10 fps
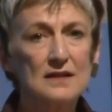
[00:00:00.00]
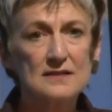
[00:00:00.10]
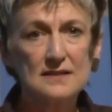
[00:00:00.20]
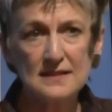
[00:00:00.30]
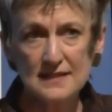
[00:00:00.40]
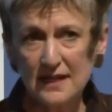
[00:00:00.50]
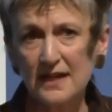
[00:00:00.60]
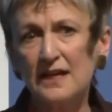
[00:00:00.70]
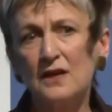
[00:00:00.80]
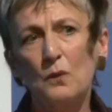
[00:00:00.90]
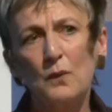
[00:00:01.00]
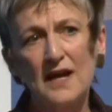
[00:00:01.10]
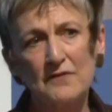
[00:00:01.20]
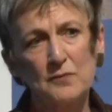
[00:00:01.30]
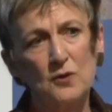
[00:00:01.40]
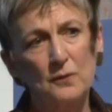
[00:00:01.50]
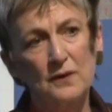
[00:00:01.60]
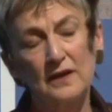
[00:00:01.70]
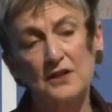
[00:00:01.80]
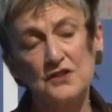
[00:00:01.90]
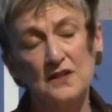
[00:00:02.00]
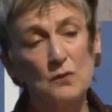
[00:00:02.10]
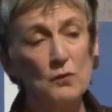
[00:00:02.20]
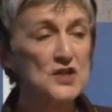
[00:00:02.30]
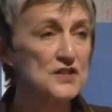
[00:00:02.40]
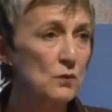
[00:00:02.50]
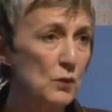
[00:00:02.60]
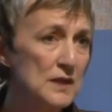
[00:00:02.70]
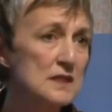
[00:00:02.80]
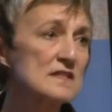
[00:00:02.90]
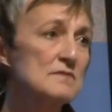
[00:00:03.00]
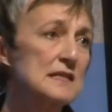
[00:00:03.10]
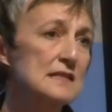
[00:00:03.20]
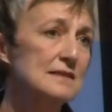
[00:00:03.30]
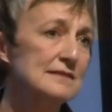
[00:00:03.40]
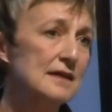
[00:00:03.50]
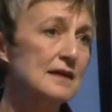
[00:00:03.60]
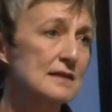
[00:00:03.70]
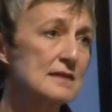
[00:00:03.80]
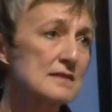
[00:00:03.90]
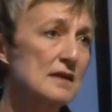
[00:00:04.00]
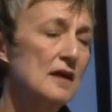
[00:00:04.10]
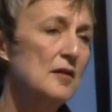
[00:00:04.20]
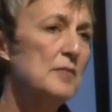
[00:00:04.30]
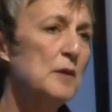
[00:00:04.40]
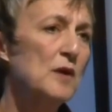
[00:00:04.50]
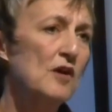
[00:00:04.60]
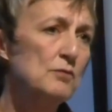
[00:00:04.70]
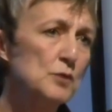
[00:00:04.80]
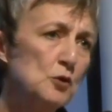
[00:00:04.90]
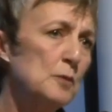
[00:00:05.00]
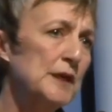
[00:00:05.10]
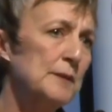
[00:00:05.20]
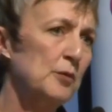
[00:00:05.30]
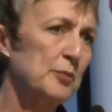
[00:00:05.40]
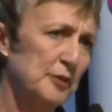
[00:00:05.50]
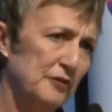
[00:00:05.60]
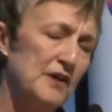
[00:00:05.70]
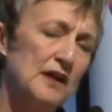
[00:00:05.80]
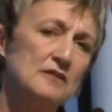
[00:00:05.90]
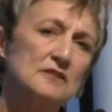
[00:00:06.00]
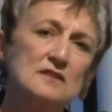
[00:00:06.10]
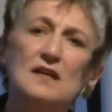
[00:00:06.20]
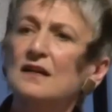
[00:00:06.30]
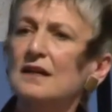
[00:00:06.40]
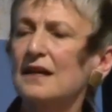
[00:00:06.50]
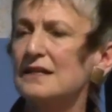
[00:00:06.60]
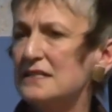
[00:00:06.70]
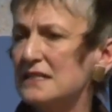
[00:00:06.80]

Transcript: Today, we have a population in which the wonders of medical science mean we have more people with profound and